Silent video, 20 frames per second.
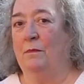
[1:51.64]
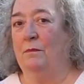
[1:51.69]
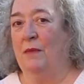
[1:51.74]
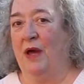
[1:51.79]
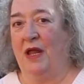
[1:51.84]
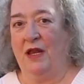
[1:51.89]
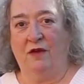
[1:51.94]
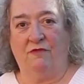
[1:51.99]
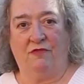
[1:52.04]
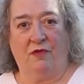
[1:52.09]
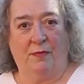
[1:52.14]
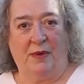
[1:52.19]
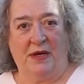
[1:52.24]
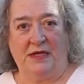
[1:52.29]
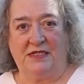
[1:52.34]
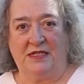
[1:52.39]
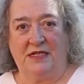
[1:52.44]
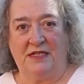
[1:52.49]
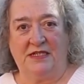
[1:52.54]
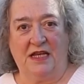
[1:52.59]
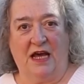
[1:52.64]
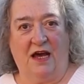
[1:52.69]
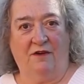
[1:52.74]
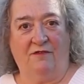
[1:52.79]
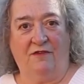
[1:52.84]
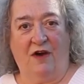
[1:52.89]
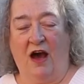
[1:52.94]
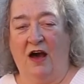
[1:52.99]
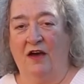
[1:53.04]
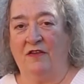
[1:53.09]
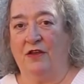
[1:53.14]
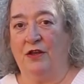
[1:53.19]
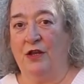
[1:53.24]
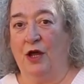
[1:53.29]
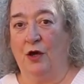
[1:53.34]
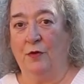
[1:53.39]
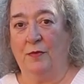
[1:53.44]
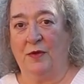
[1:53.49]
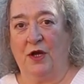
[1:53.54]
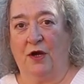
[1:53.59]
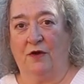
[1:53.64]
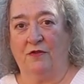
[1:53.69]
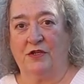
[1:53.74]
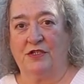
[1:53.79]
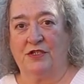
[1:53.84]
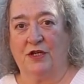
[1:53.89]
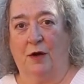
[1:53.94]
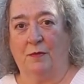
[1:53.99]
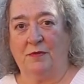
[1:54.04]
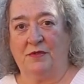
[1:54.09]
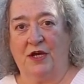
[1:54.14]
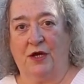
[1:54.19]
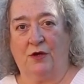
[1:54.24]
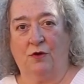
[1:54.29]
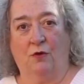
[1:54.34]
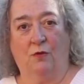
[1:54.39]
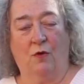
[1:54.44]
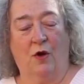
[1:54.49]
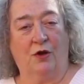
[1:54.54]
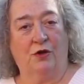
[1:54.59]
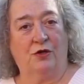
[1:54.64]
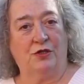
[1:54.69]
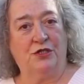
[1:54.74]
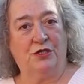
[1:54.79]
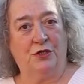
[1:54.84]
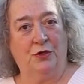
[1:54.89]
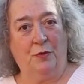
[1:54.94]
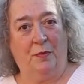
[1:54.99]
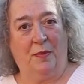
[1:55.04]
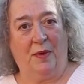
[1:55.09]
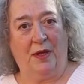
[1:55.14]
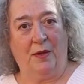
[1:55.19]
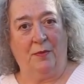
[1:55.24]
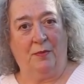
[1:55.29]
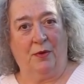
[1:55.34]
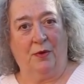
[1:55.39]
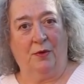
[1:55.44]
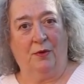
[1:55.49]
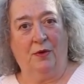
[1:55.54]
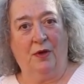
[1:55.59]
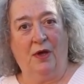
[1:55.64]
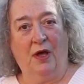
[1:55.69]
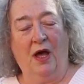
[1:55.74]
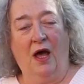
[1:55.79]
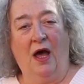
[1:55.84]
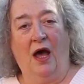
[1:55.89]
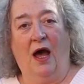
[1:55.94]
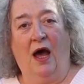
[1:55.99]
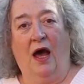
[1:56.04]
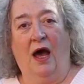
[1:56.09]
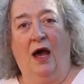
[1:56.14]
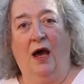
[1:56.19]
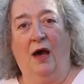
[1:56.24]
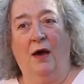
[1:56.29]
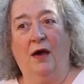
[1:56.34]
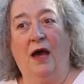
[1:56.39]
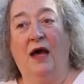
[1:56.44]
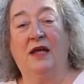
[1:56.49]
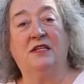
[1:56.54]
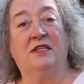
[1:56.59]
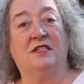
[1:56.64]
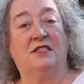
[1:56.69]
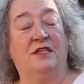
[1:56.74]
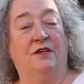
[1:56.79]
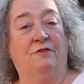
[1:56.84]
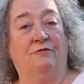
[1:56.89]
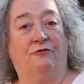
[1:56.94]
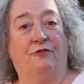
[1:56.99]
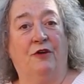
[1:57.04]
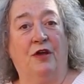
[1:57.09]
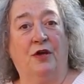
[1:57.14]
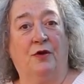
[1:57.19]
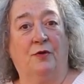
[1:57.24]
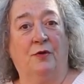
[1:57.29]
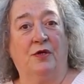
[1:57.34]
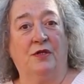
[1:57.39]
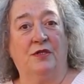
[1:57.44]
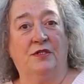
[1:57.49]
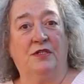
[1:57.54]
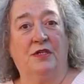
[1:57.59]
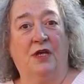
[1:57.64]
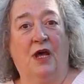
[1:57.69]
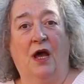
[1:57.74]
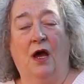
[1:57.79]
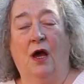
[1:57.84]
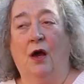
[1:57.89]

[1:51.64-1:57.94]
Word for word: Many of the buses have either nobody on the top deck or one or two people, uh, and it's infrequent.